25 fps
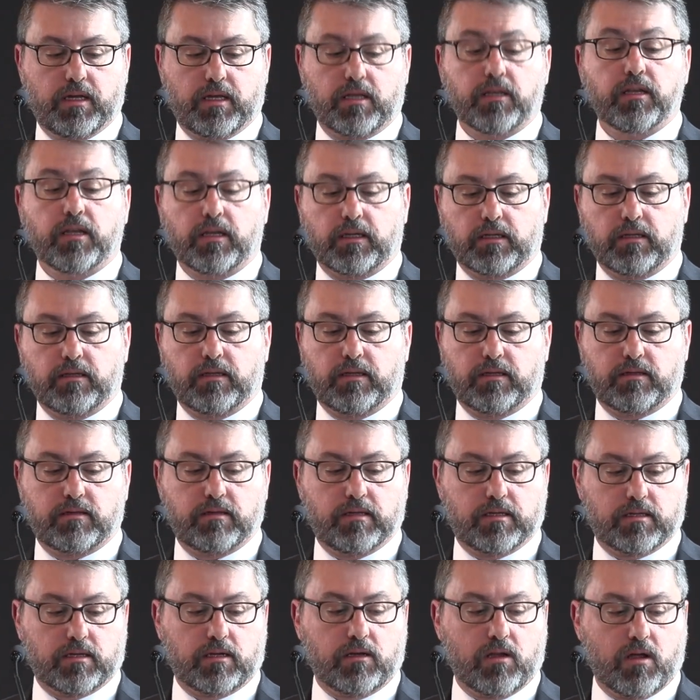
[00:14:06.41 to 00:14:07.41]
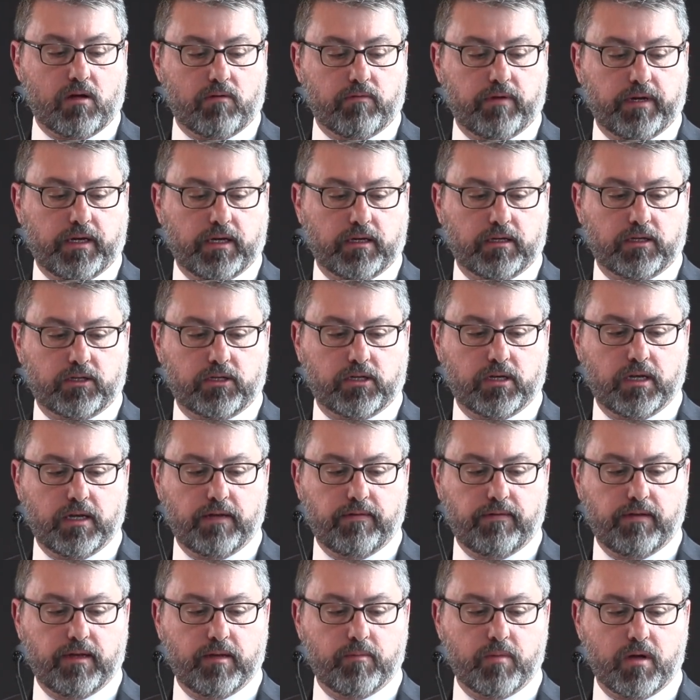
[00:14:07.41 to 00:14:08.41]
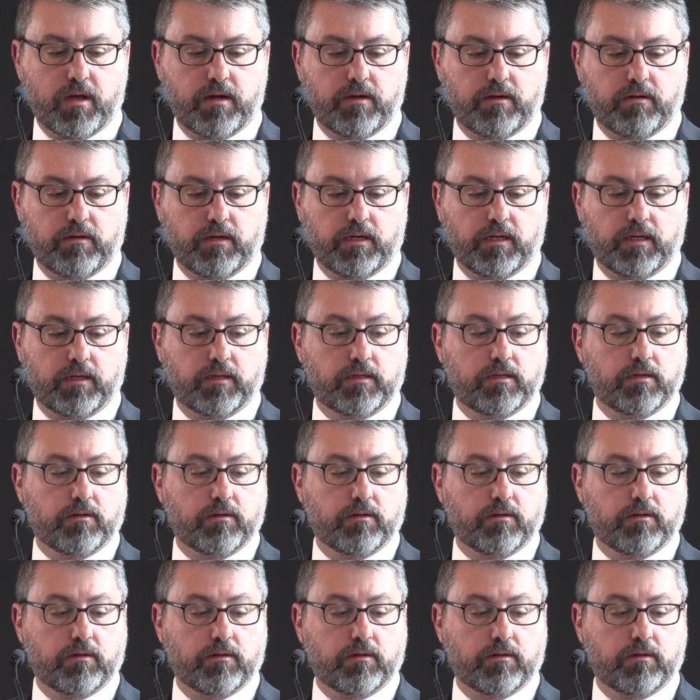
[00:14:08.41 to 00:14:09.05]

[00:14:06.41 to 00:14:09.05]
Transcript: And there's a lot we can achieve here by doing